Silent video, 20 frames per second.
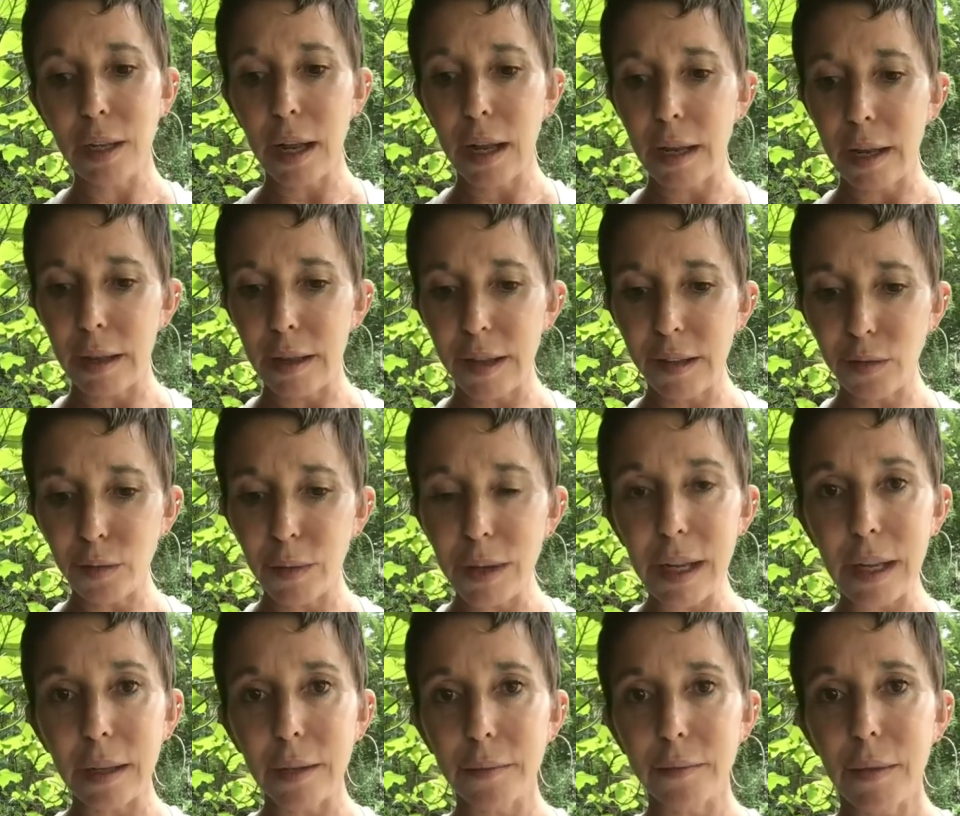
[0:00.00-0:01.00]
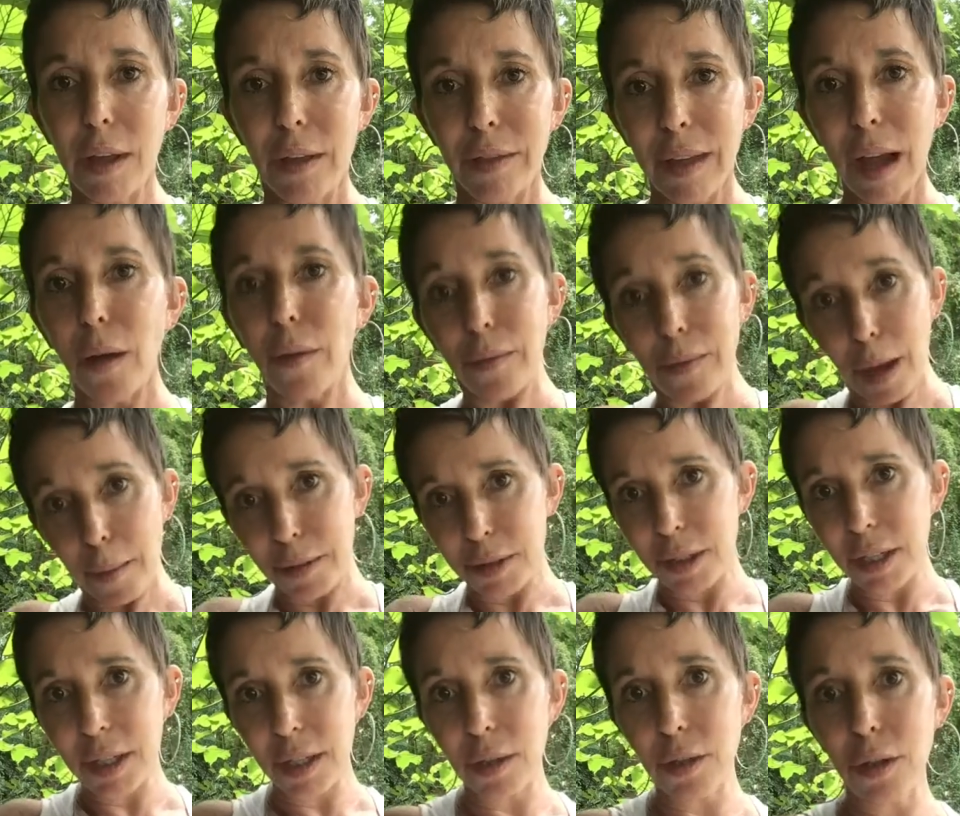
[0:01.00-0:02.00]
And this week, that
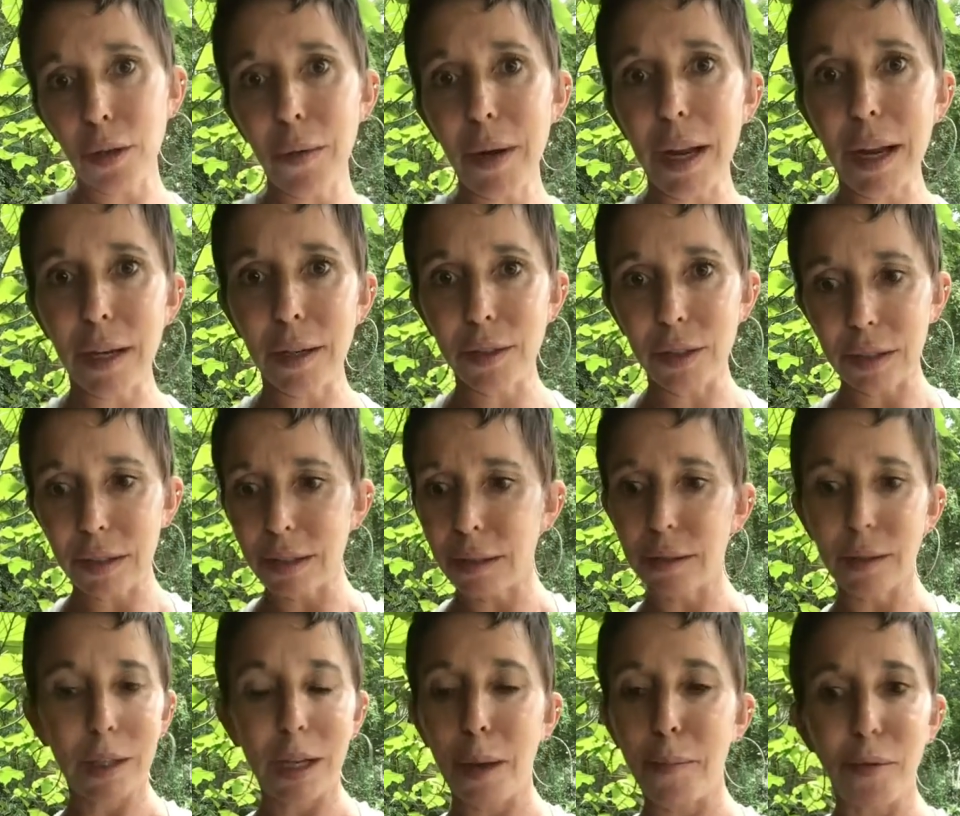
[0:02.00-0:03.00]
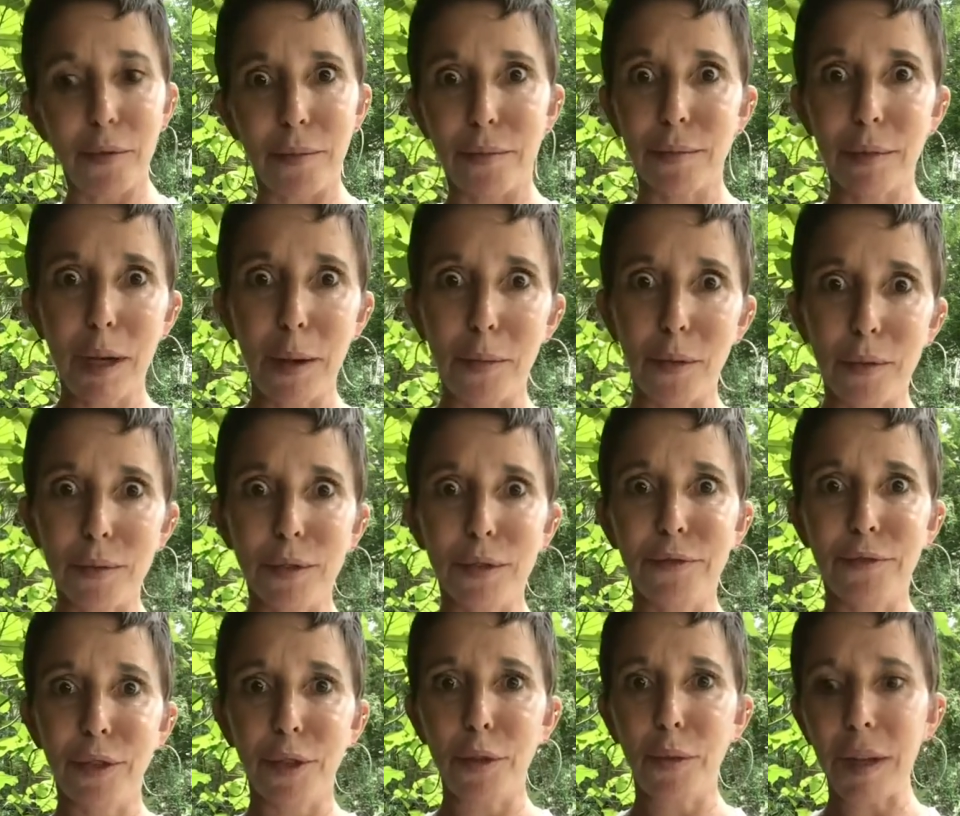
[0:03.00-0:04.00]
particular week, just a
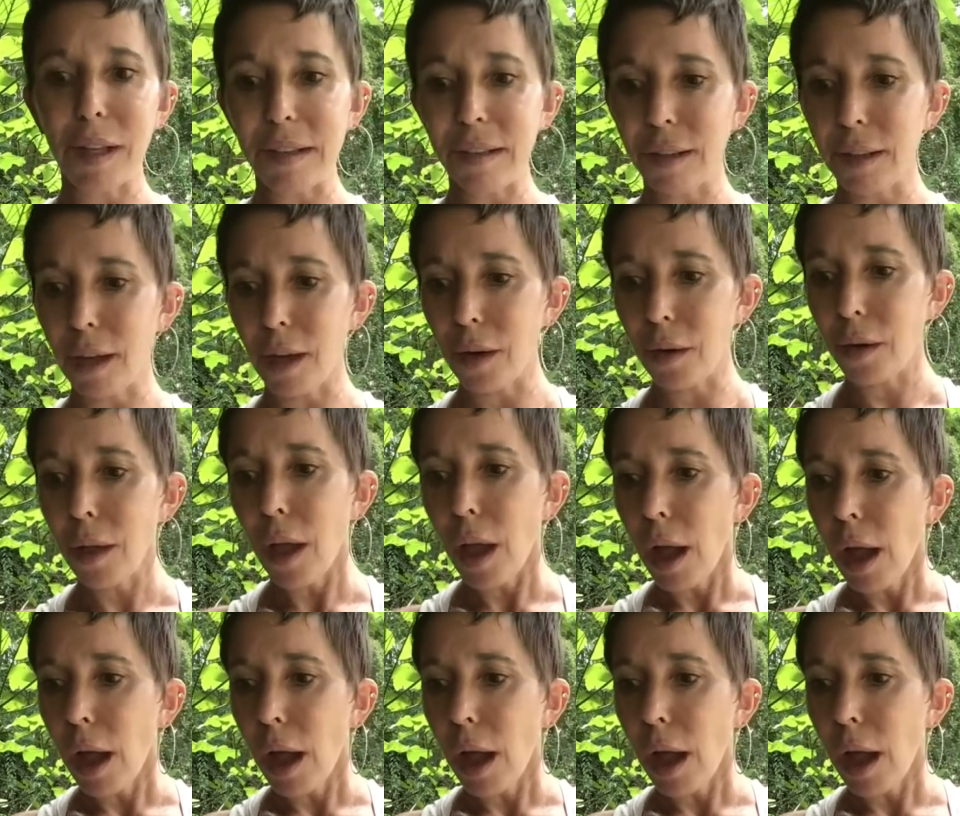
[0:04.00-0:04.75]
few weeks ago,